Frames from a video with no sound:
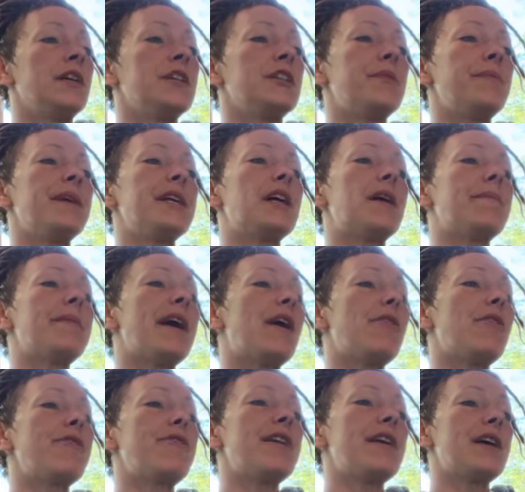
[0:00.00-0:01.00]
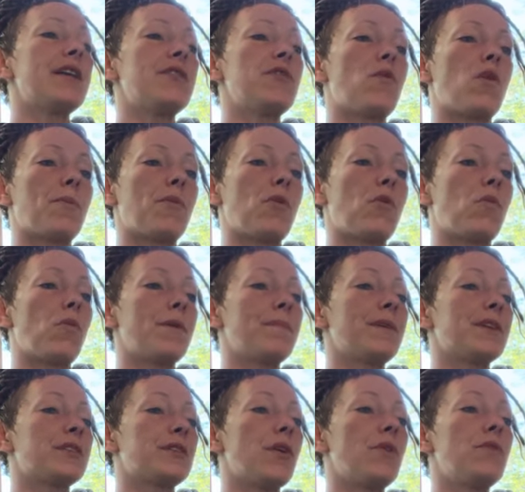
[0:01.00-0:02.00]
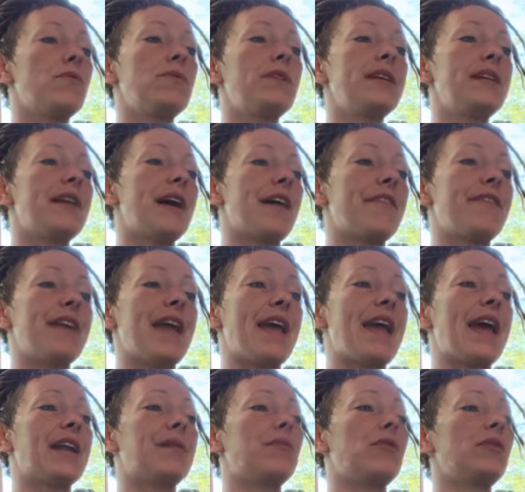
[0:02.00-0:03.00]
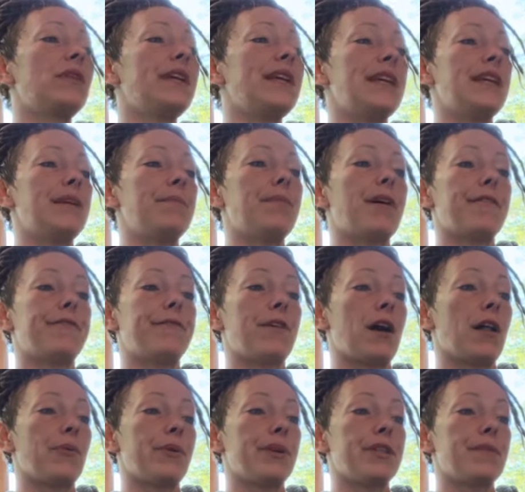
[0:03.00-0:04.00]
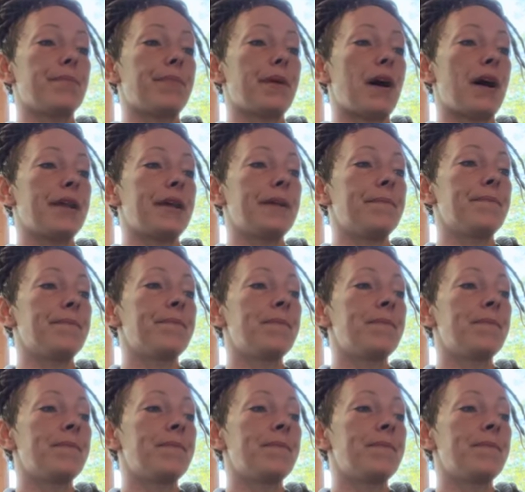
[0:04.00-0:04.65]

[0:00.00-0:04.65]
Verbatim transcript: To become healthy and normal, one must only let the animal lead by following the body.